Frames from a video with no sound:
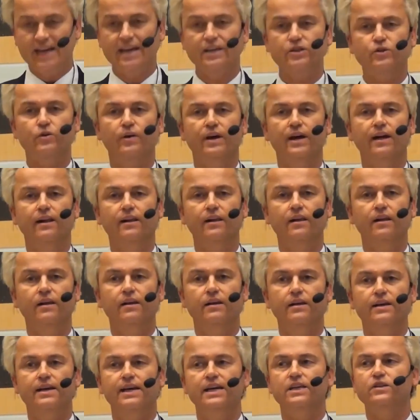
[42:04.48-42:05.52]
Israel
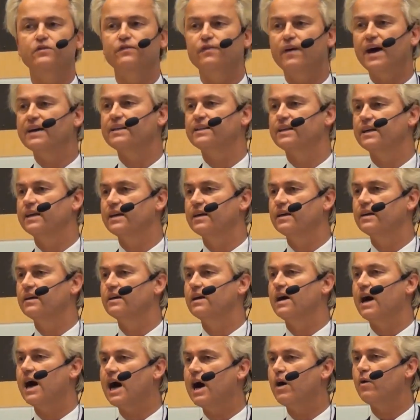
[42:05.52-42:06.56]
is fighting
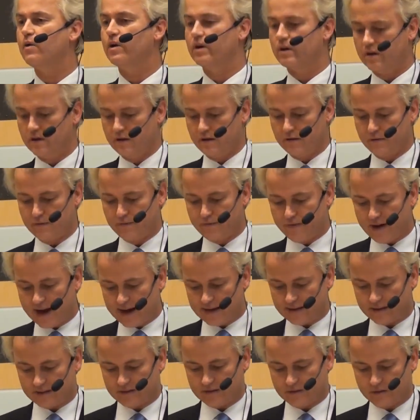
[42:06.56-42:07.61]
our
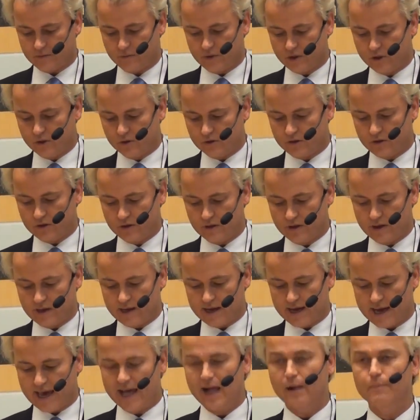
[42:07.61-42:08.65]
fight. We should
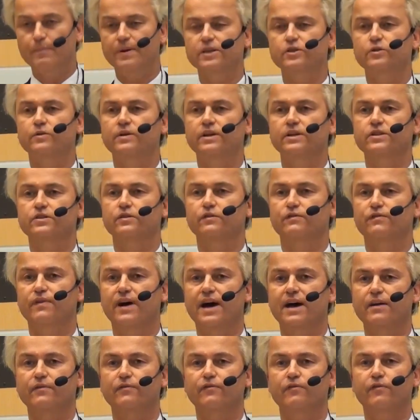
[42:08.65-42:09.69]
help Israel
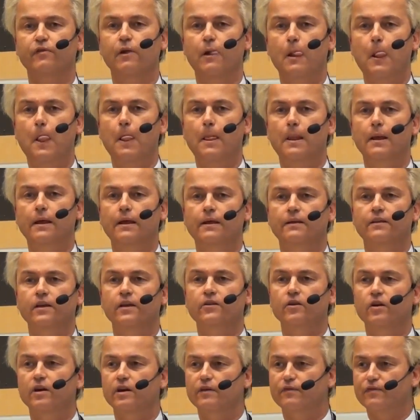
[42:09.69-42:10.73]
survive,
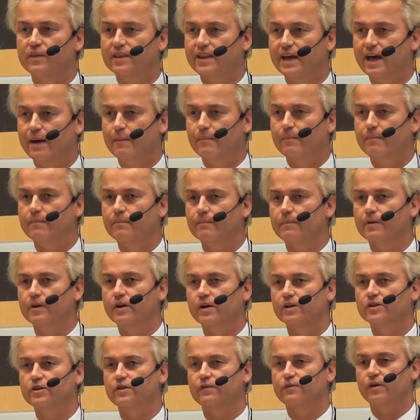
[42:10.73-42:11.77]
not only for them, but
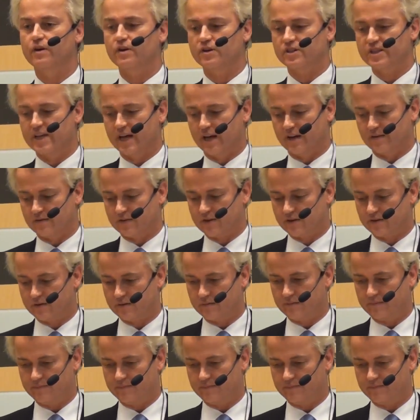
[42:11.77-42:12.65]
also for ourselves.